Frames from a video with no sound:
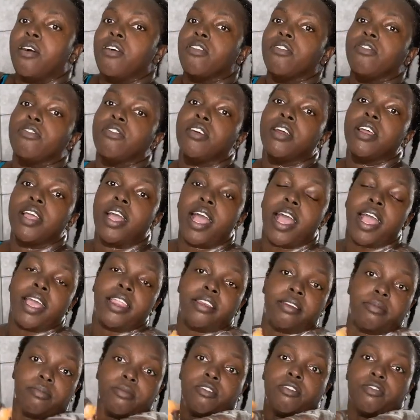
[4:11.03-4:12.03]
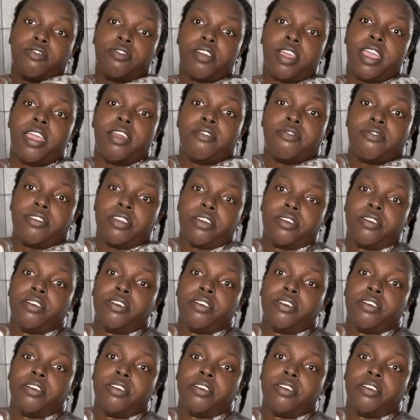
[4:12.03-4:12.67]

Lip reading: I remove every